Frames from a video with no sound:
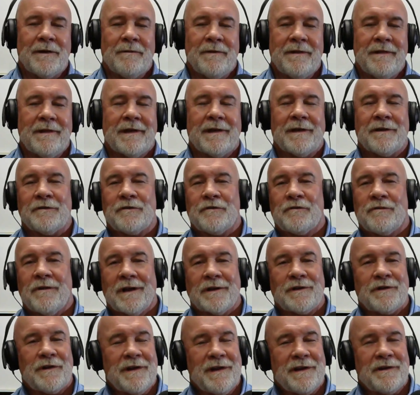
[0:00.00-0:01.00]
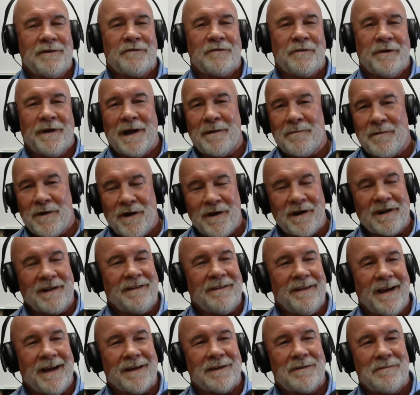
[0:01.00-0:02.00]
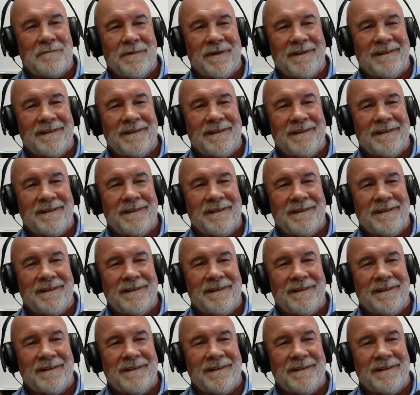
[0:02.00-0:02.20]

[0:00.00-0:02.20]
know, in the construction industry, I'm an architect,